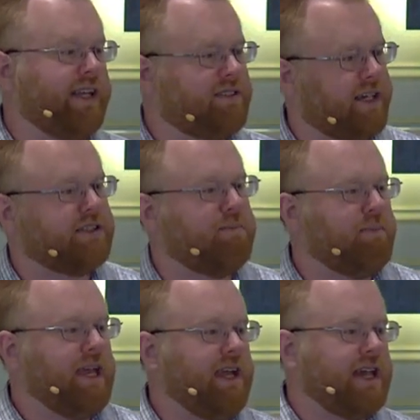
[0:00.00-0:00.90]
doesn't
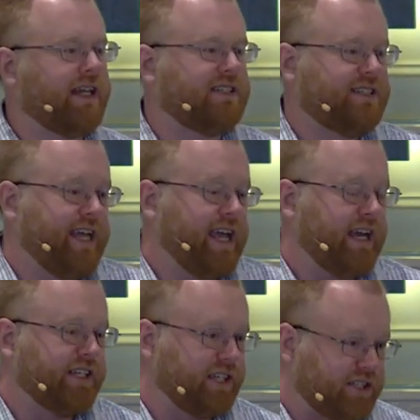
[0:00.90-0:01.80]
mean that sin
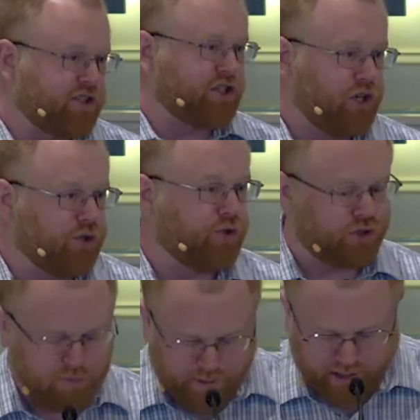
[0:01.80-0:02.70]
is
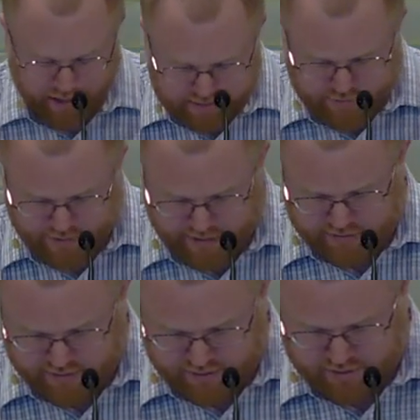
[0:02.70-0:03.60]
excused because of it.